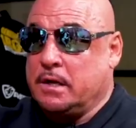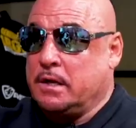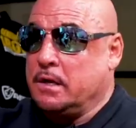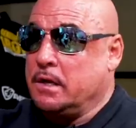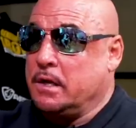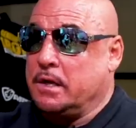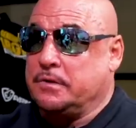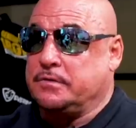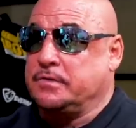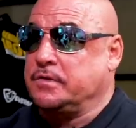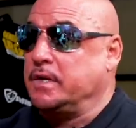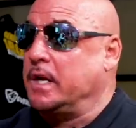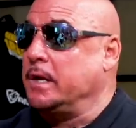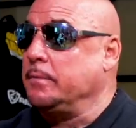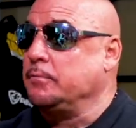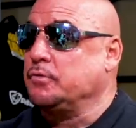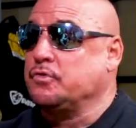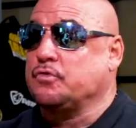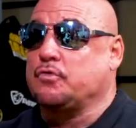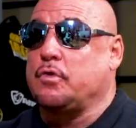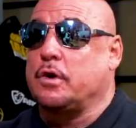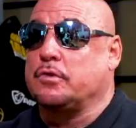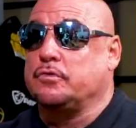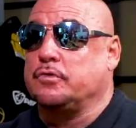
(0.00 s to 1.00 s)
Had same
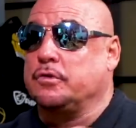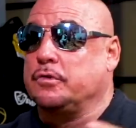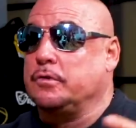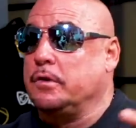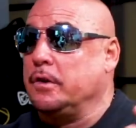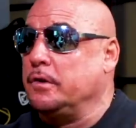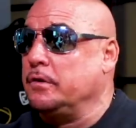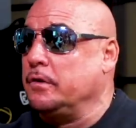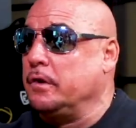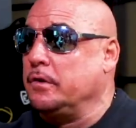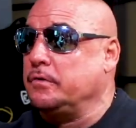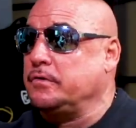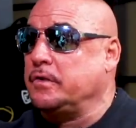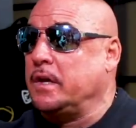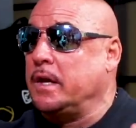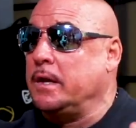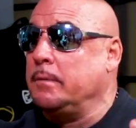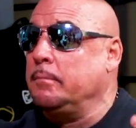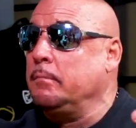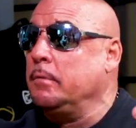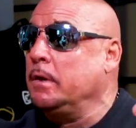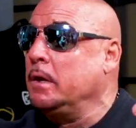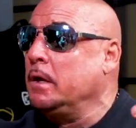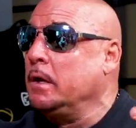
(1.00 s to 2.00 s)
structure,
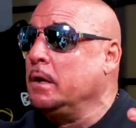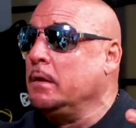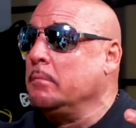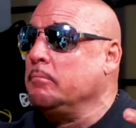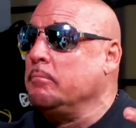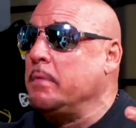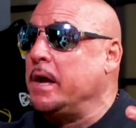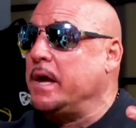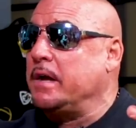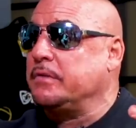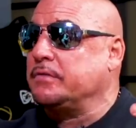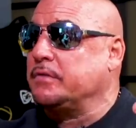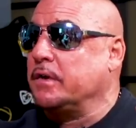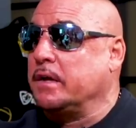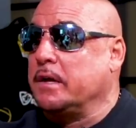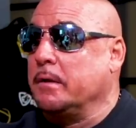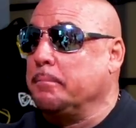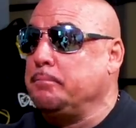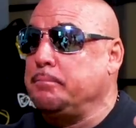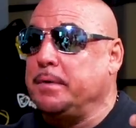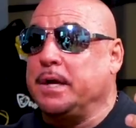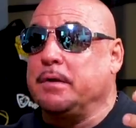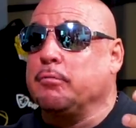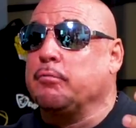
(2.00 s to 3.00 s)
same mass, like a
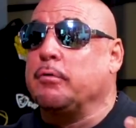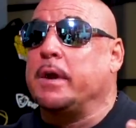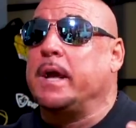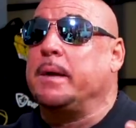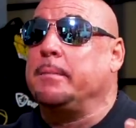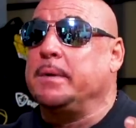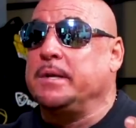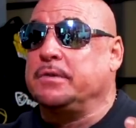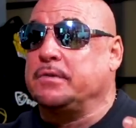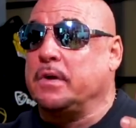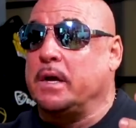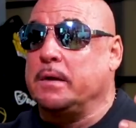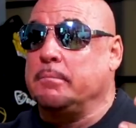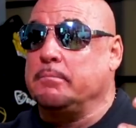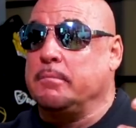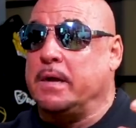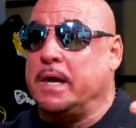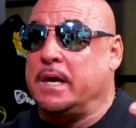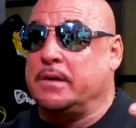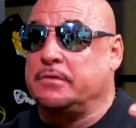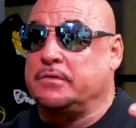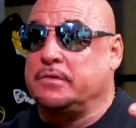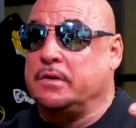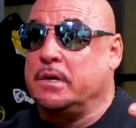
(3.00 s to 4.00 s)
big rammy type
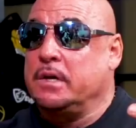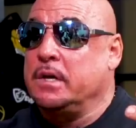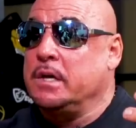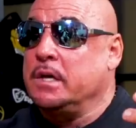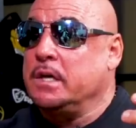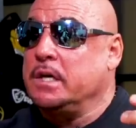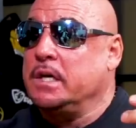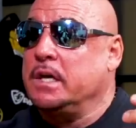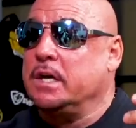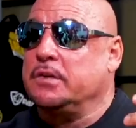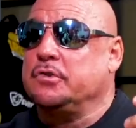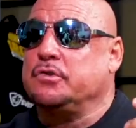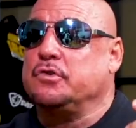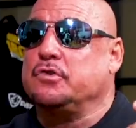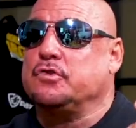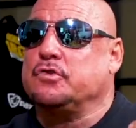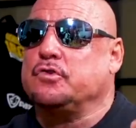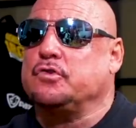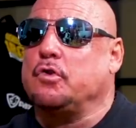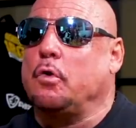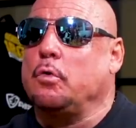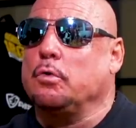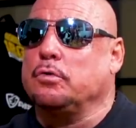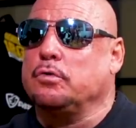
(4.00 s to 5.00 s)
mass. He had
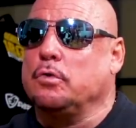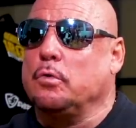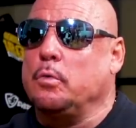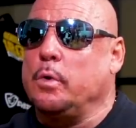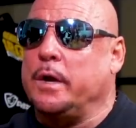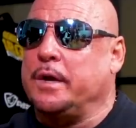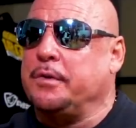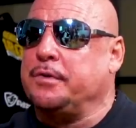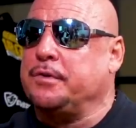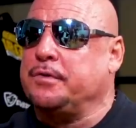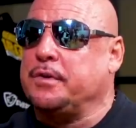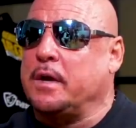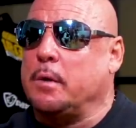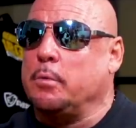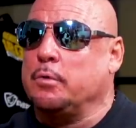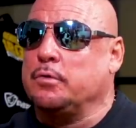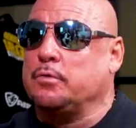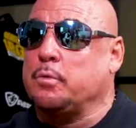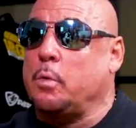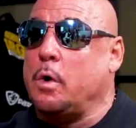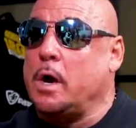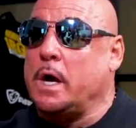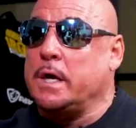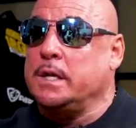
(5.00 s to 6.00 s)
shoulder width that
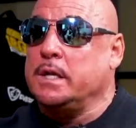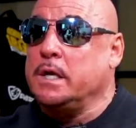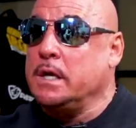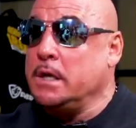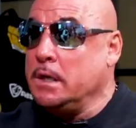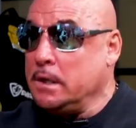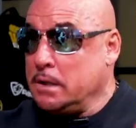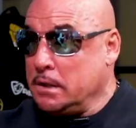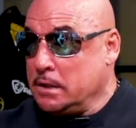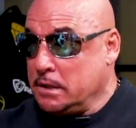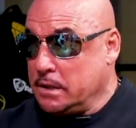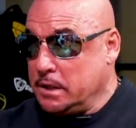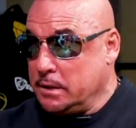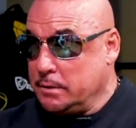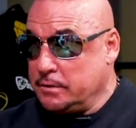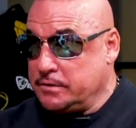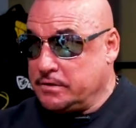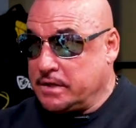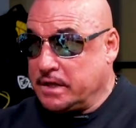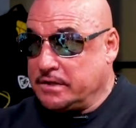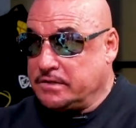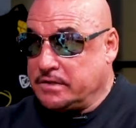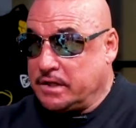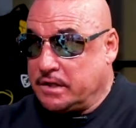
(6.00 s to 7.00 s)
was wide.
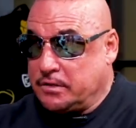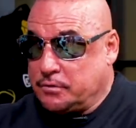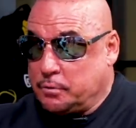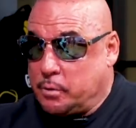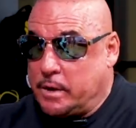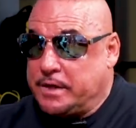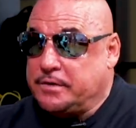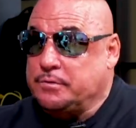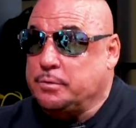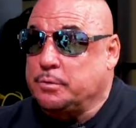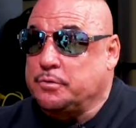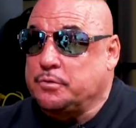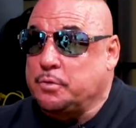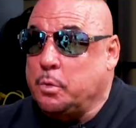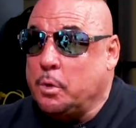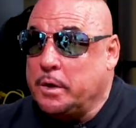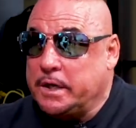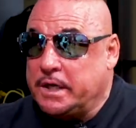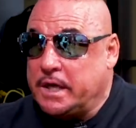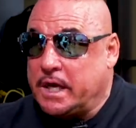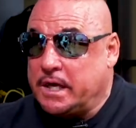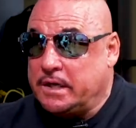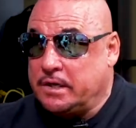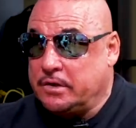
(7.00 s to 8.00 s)
They said his waist was
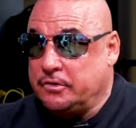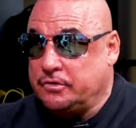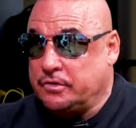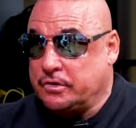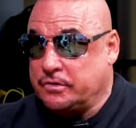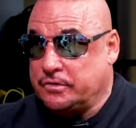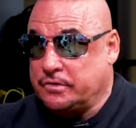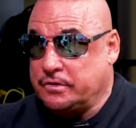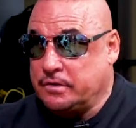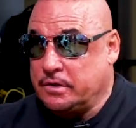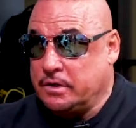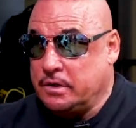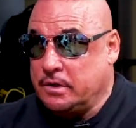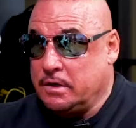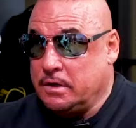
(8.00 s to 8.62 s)
28 inches.